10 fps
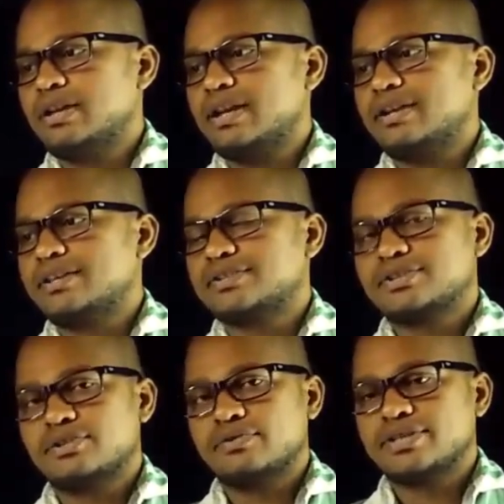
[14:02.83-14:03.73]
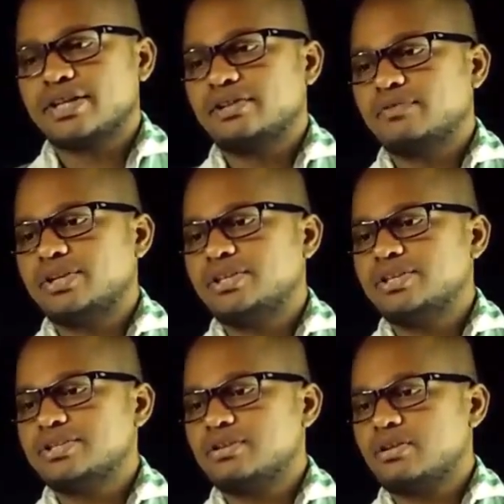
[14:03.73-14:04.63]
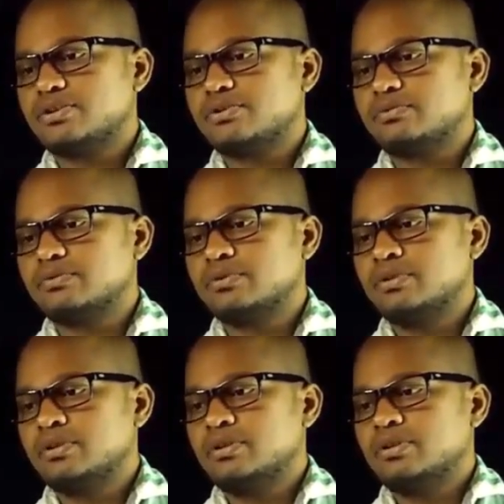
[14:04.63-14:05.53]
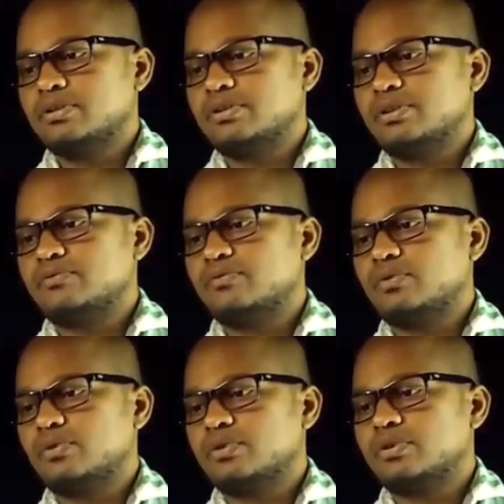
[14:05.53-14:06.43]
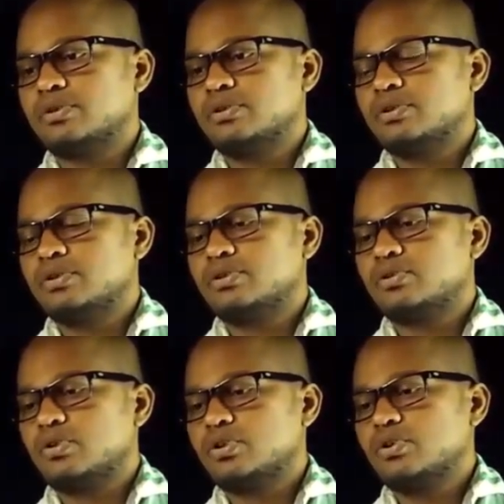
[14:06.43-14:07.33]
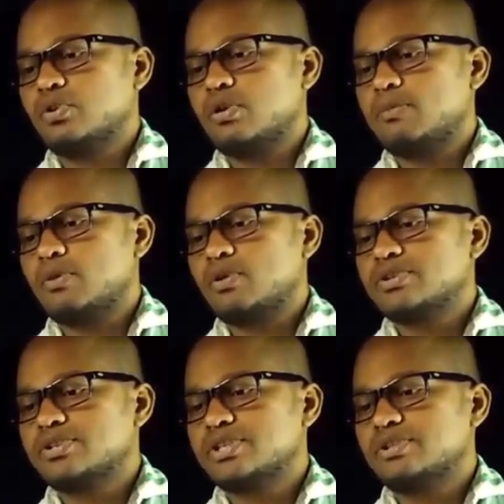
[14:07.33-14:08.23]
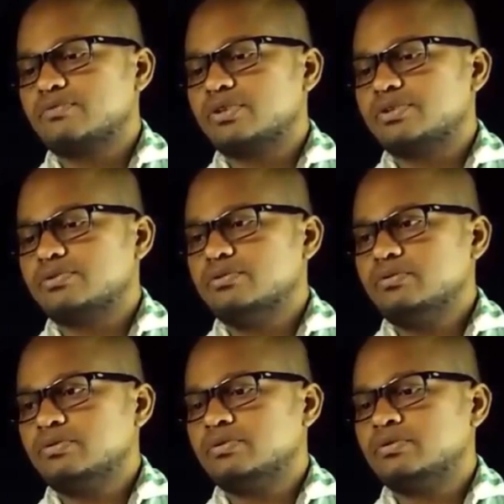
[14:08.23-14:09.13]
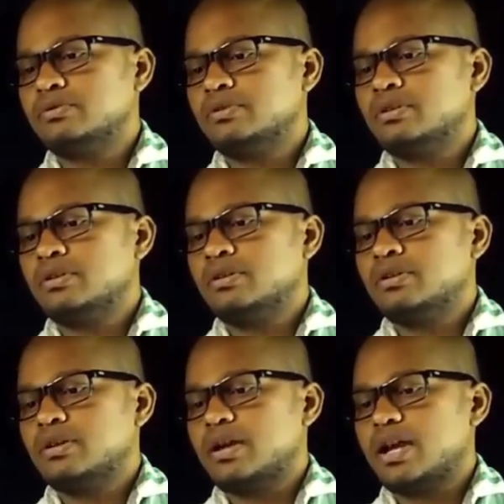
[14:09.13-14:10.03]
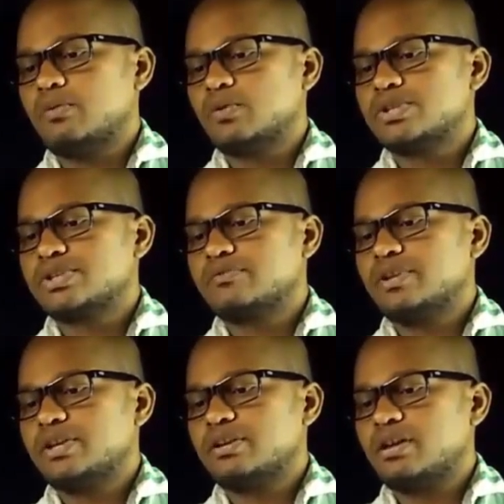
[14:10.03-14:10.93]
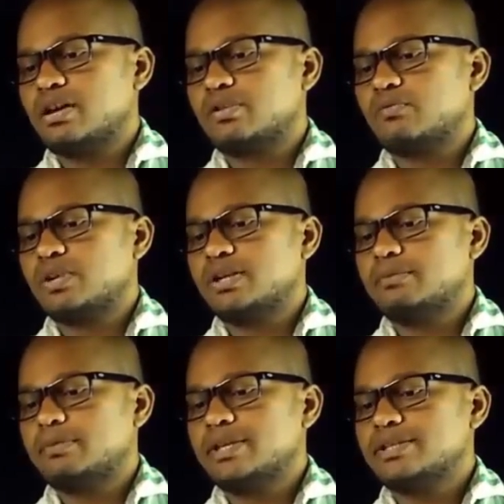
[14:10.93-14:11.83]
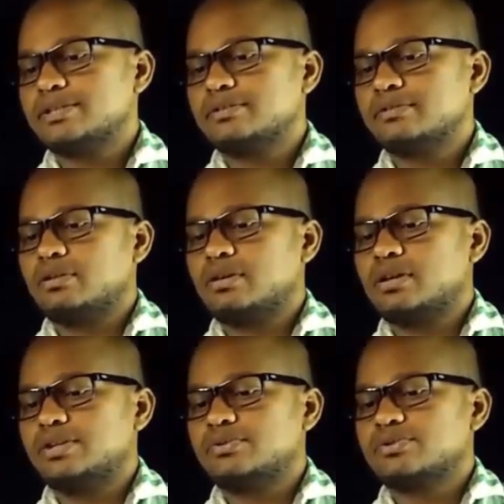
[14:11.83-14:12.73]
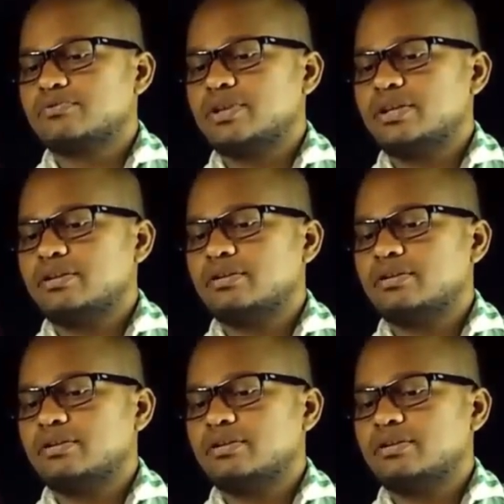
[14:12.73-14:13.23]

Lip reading: and resistance of the secondary winding is R2. Therefore, total copper loss is equal to I1 square R1 plus I2 square